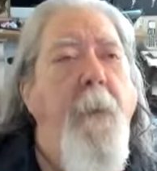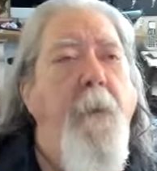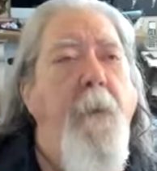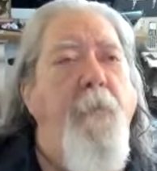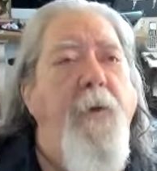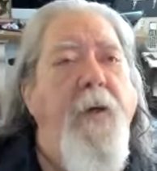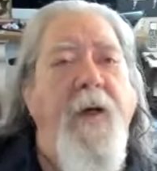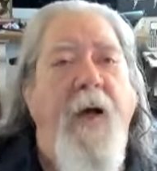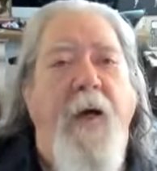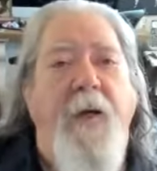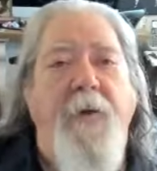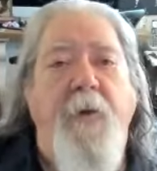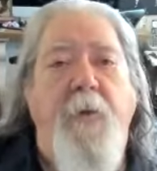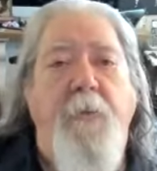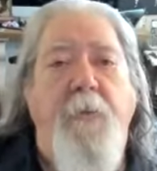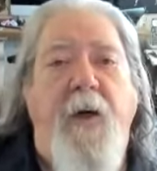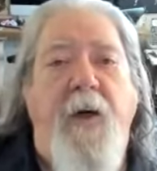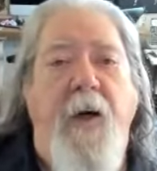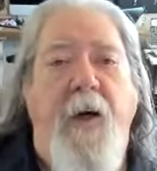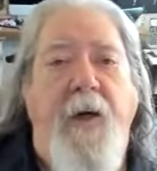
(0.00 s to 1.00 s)
beyond or
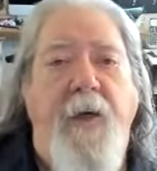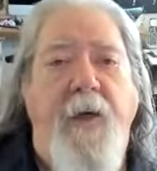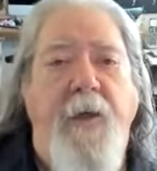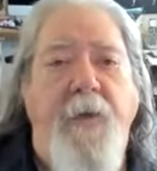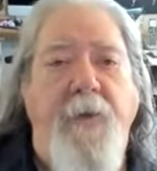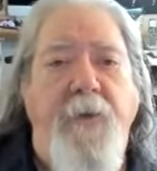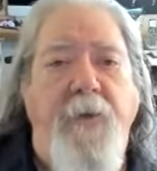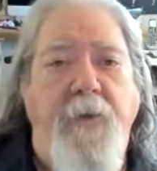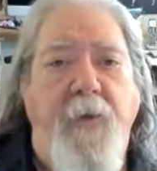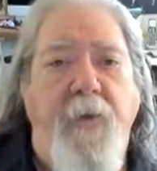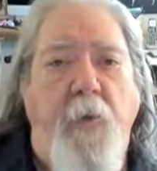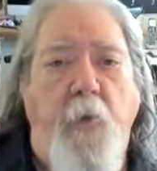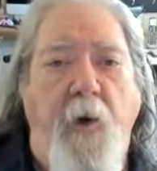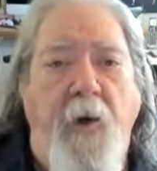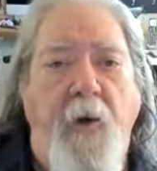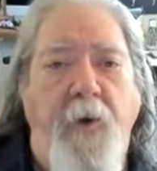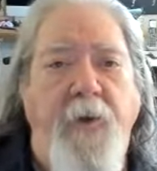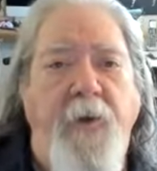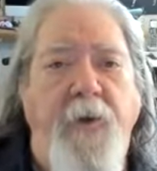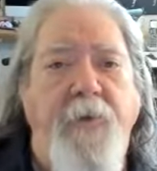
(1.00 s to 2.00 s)
behind
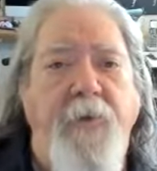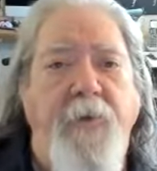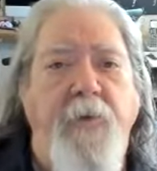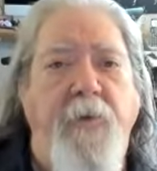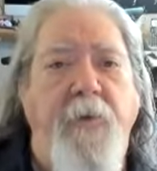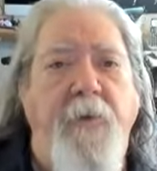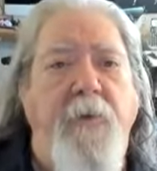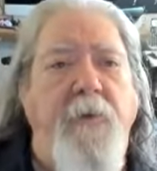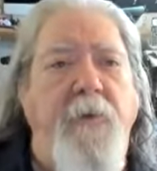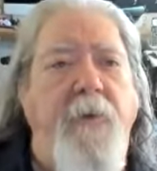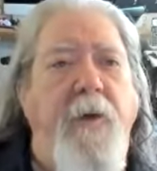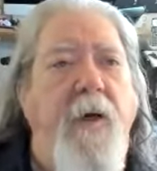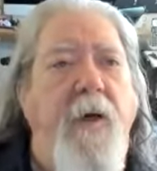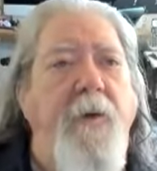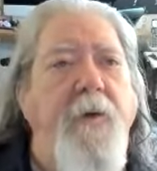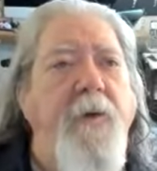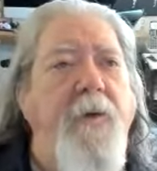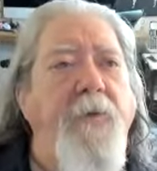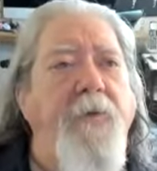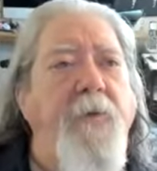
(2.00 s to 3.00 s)
awareness or
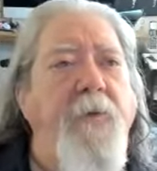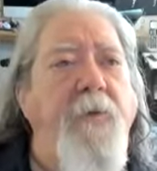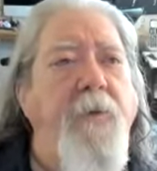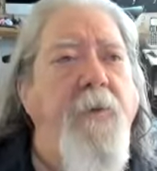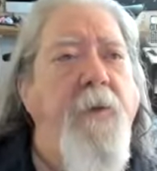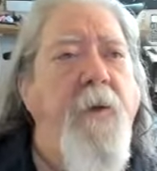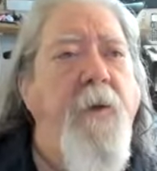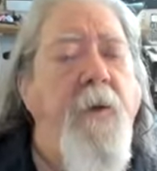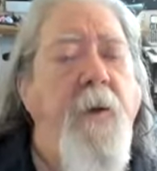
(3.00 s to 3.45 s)
cognition.